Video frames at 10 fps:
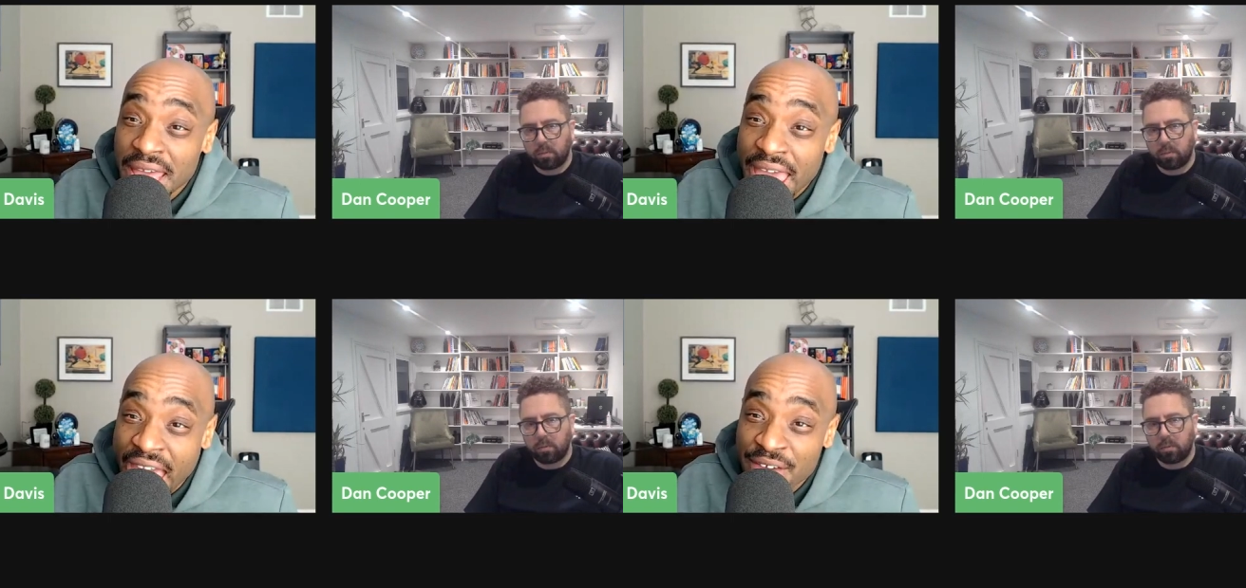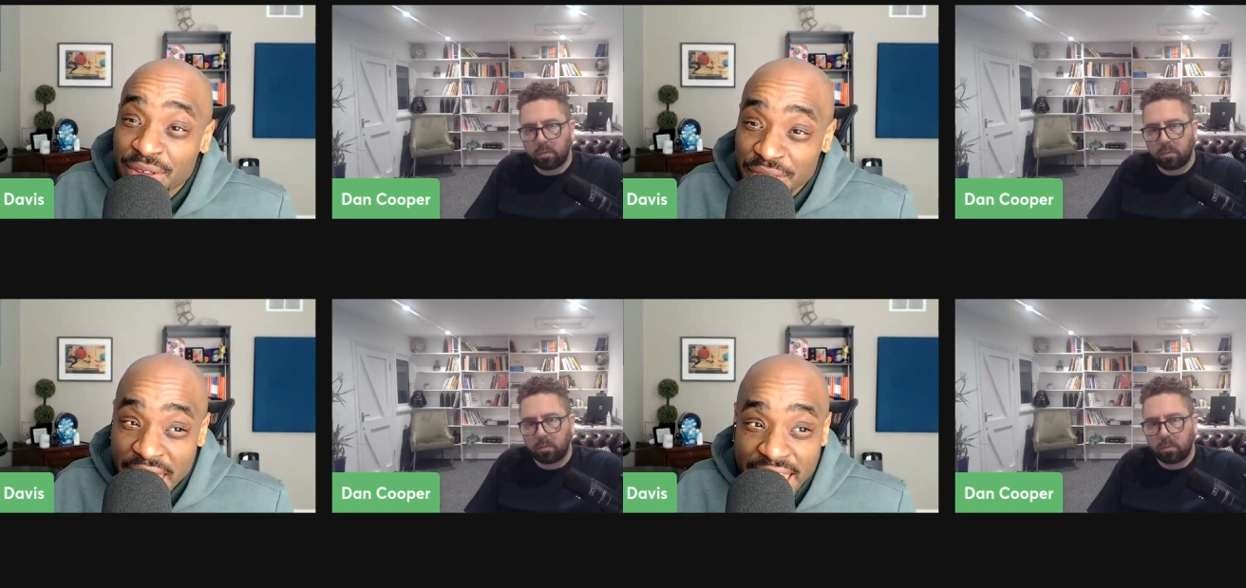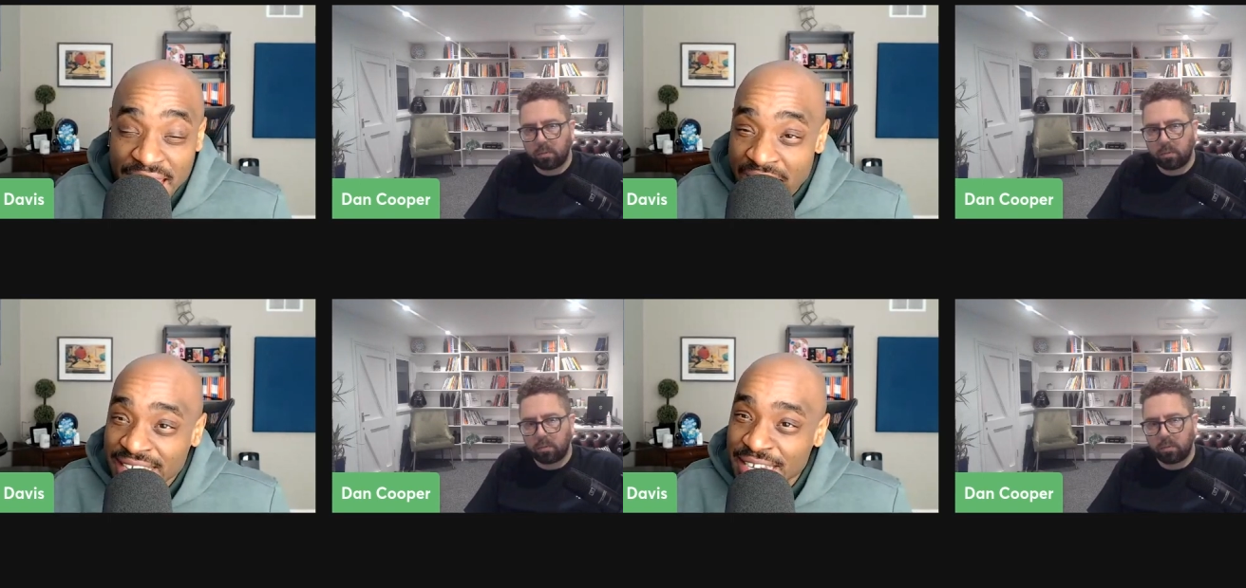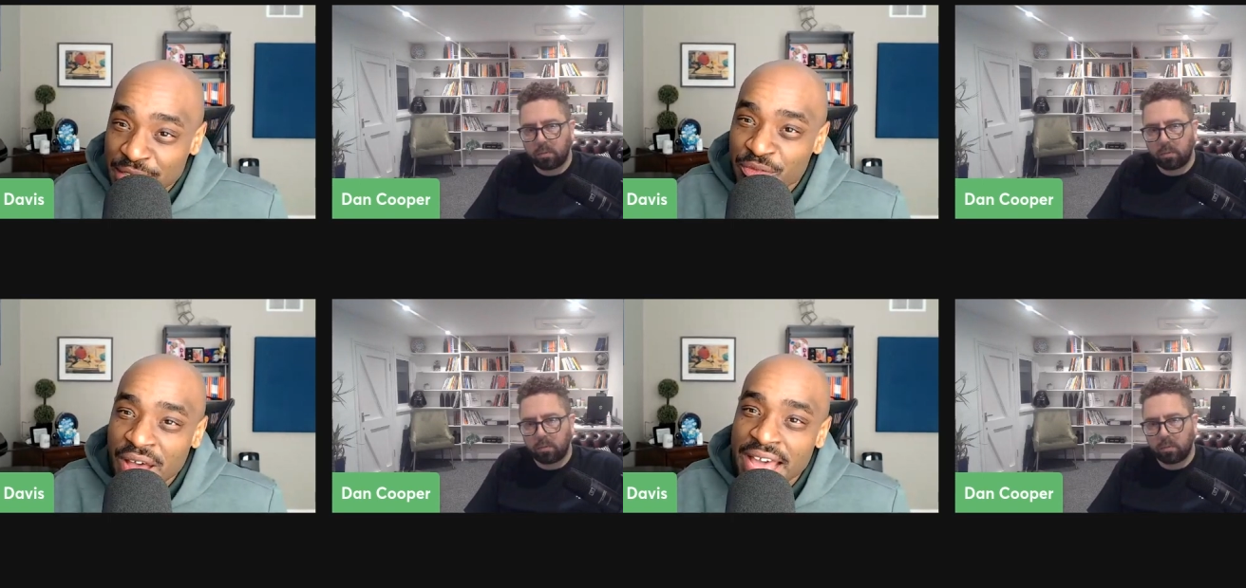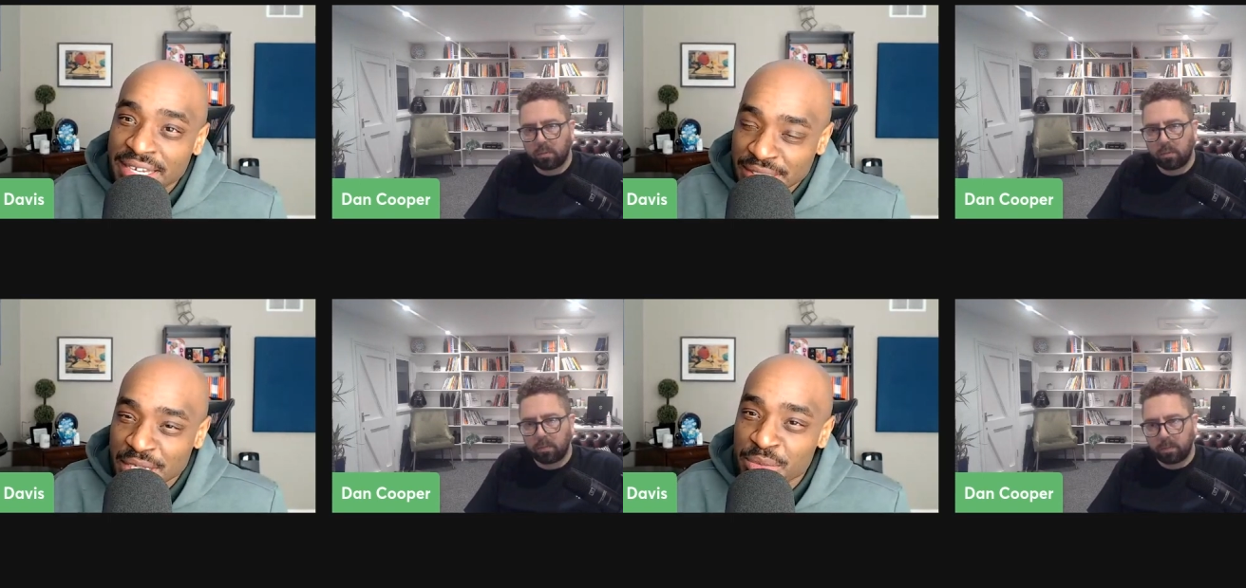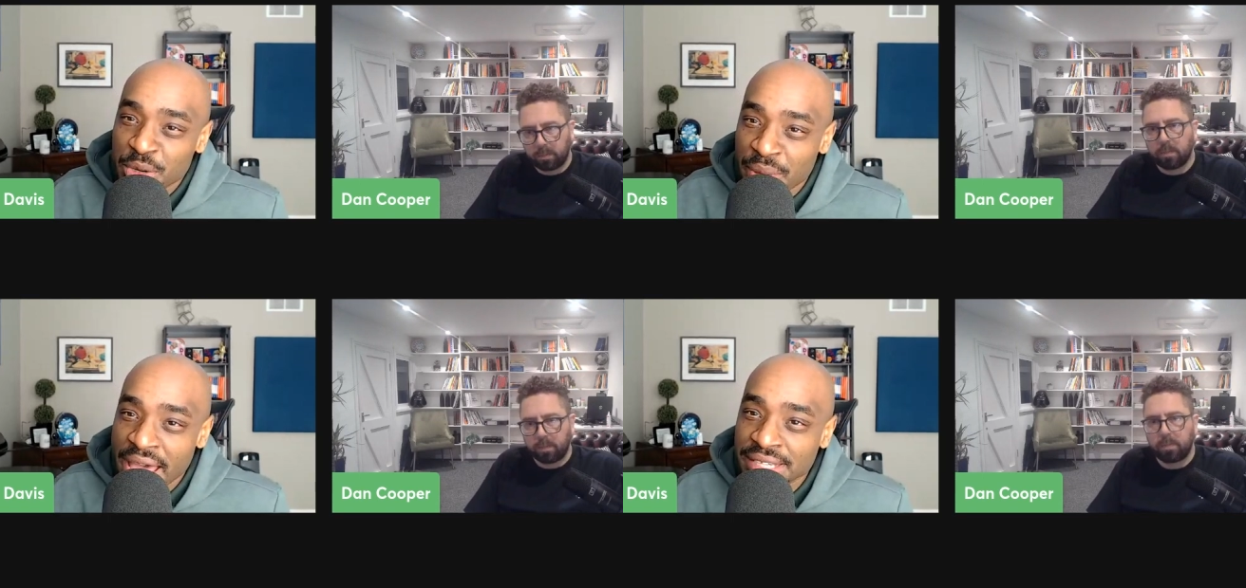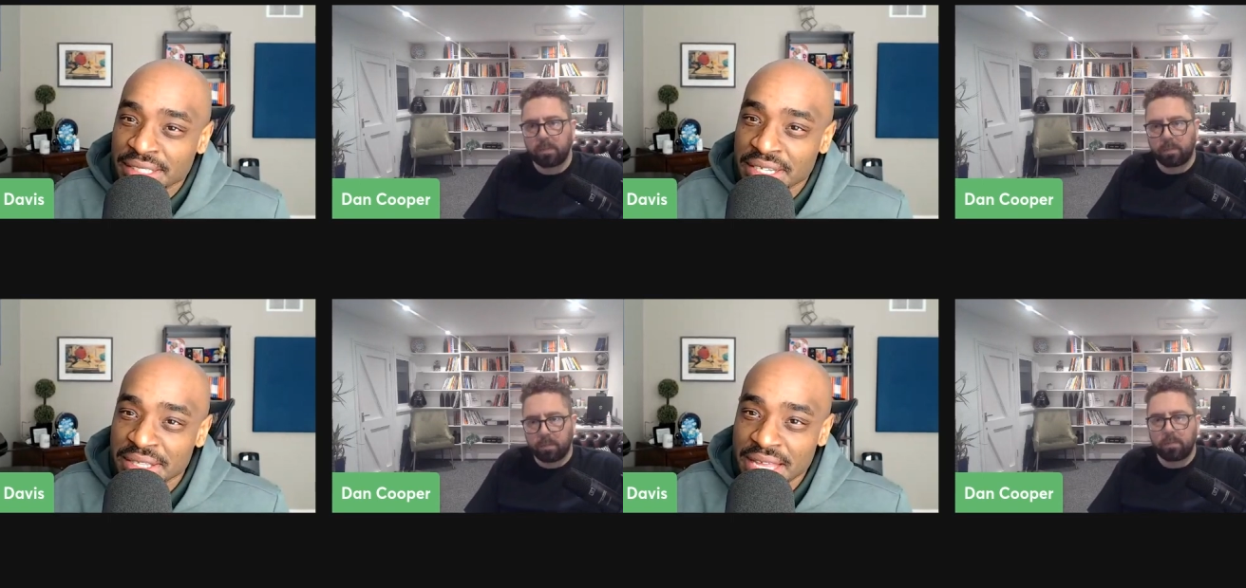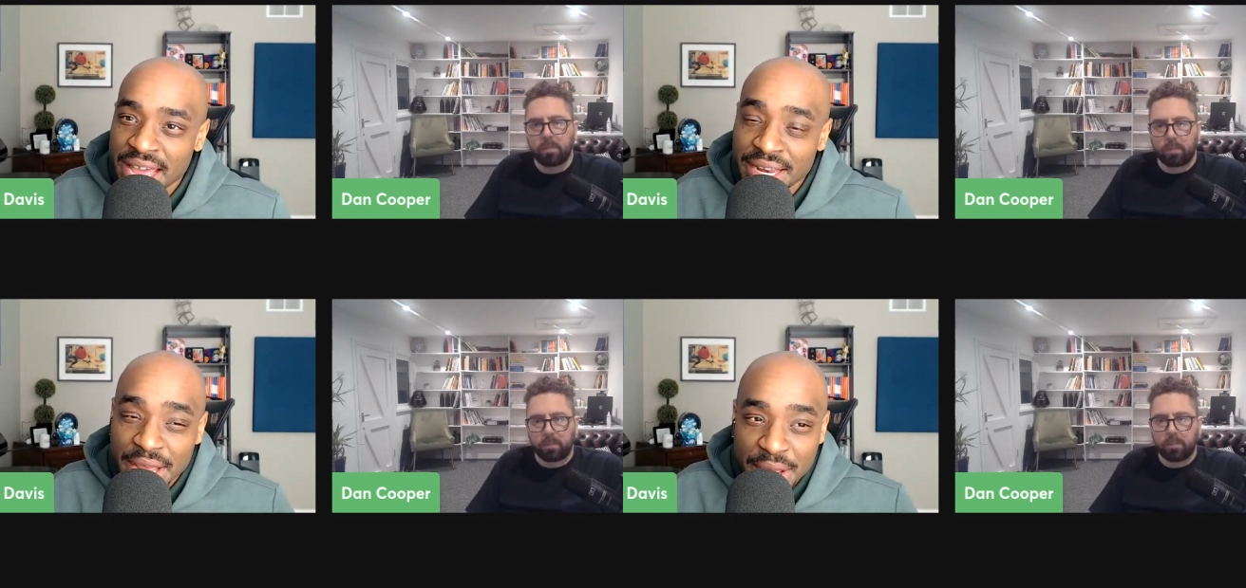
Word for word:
Speaker 1: having that identified in some capacity that